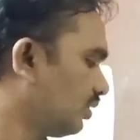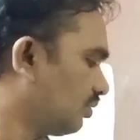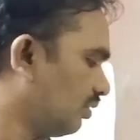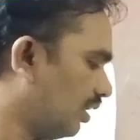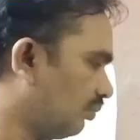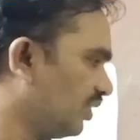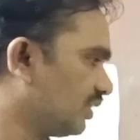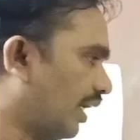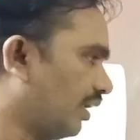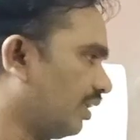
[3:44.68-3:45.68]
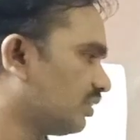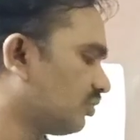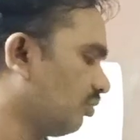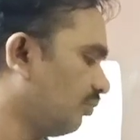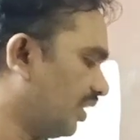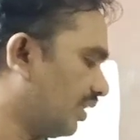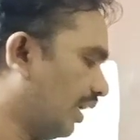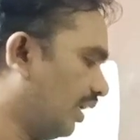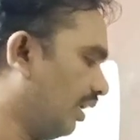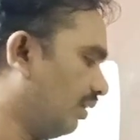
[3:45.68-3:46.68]
so that means I reached home at
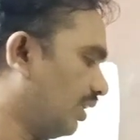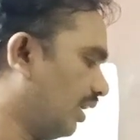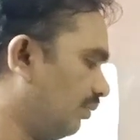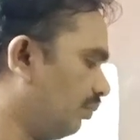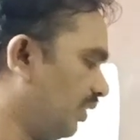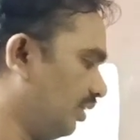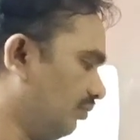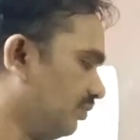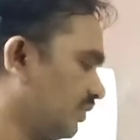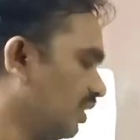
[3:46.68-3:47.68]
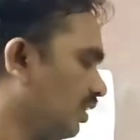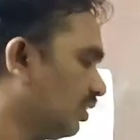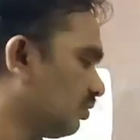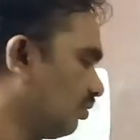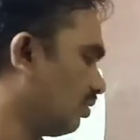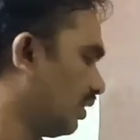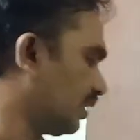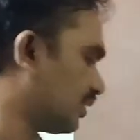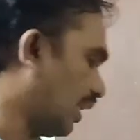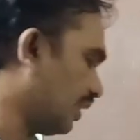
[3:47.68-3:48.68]
10 p.m. So
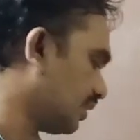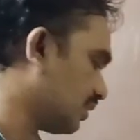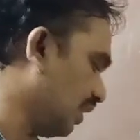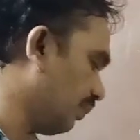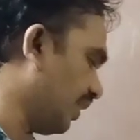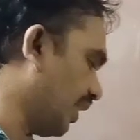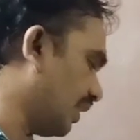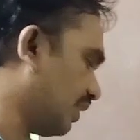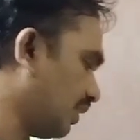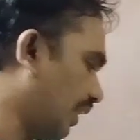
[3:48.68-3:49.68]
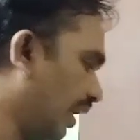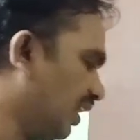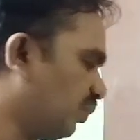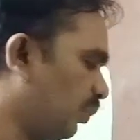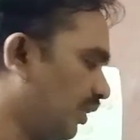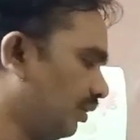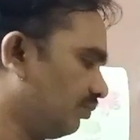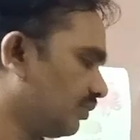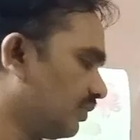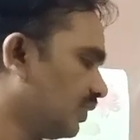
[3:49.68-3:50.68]
they started sleeping at 8
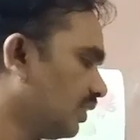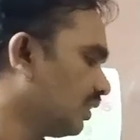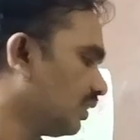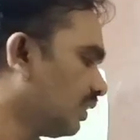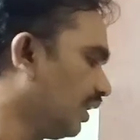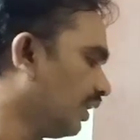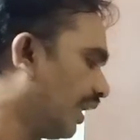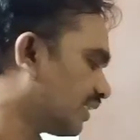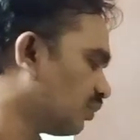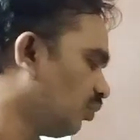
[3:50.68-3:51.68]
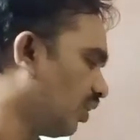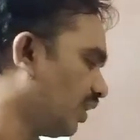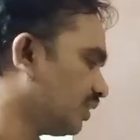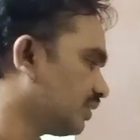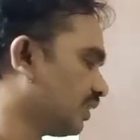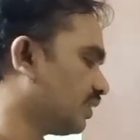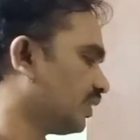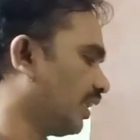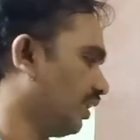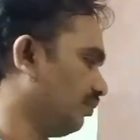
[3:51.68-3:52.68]
p.m. till next morning
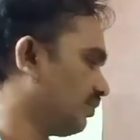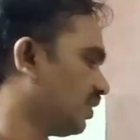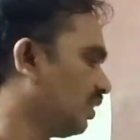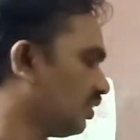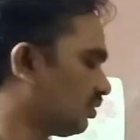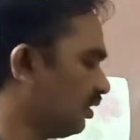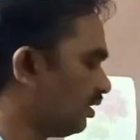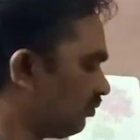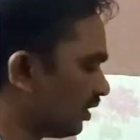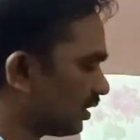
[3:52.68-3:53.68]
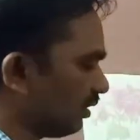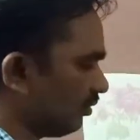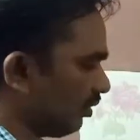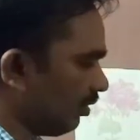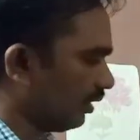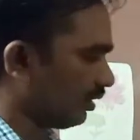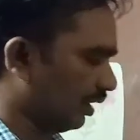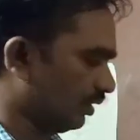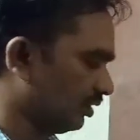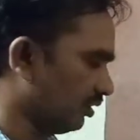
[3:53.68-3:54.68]
6 a.m. So it was
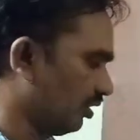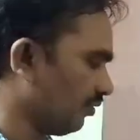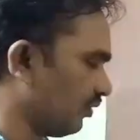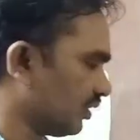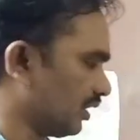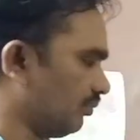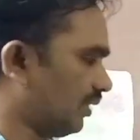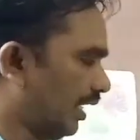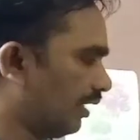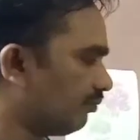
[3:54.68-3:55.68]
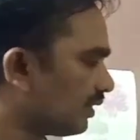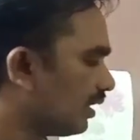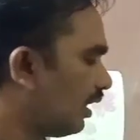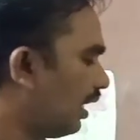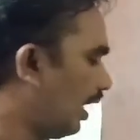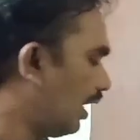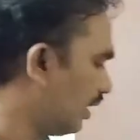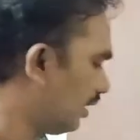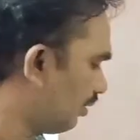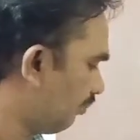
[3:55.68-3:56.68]
continuing for some time,
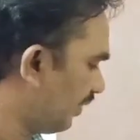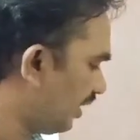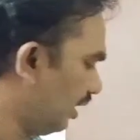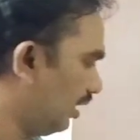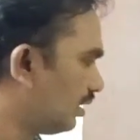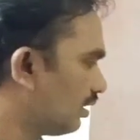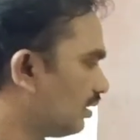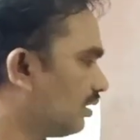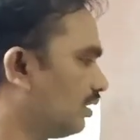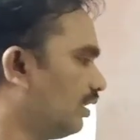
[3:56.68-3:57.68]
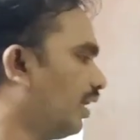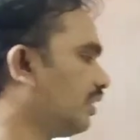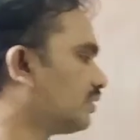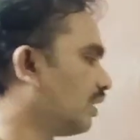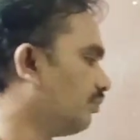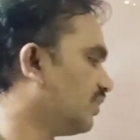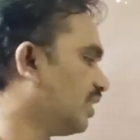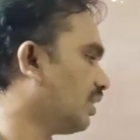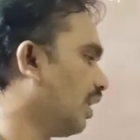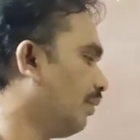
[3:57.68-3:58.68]
and in the middle there is
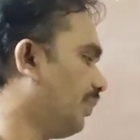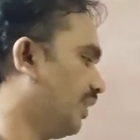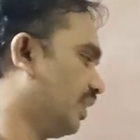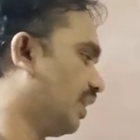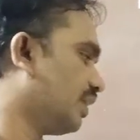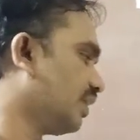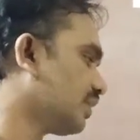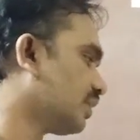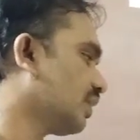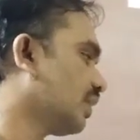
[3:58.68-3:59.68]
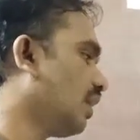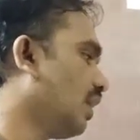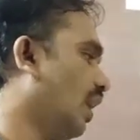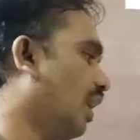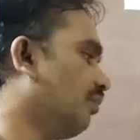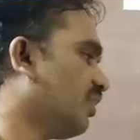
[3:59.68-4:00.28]
something happened. That is, I